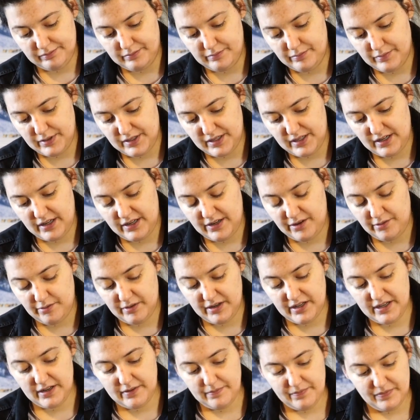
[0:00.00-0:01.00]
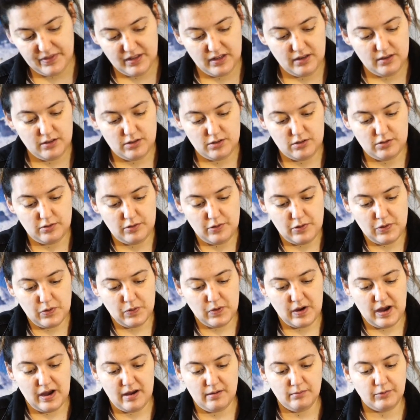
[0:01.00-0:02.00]
But anyway,
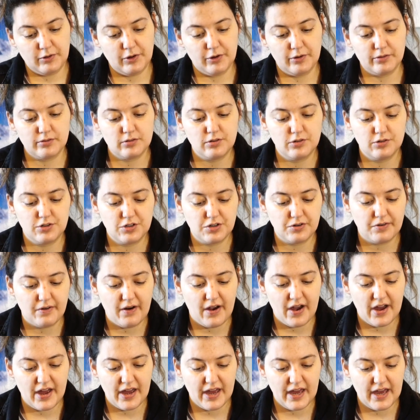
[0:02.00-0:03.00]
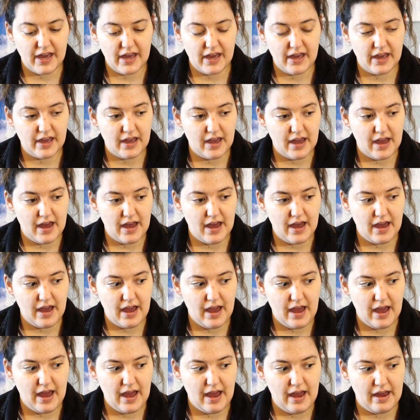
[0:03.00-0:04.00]
so I'm going to try
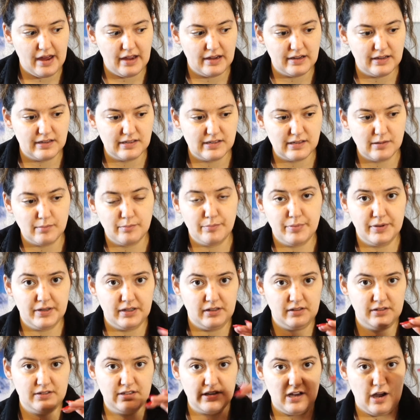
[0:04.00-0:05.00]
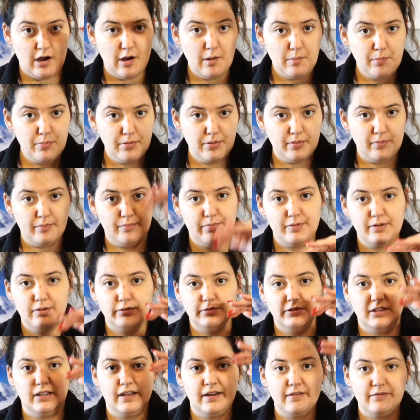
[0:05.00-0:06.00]
and build
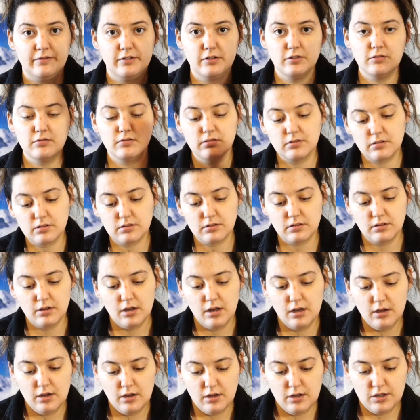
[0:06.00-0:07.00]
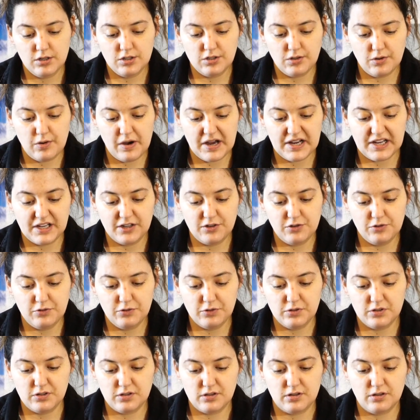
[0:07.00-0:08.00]
levels so I can
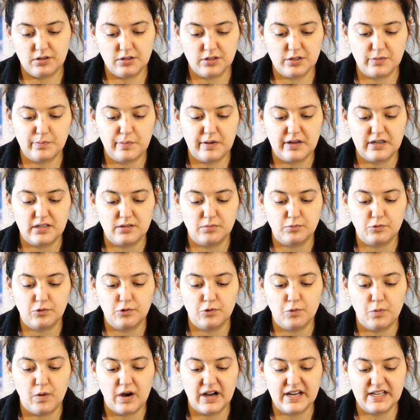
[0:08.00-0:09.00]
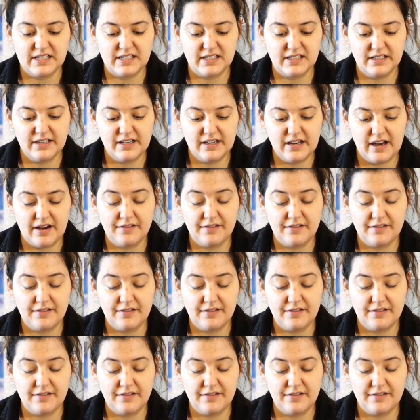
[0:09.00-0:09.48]
use the space more wisely.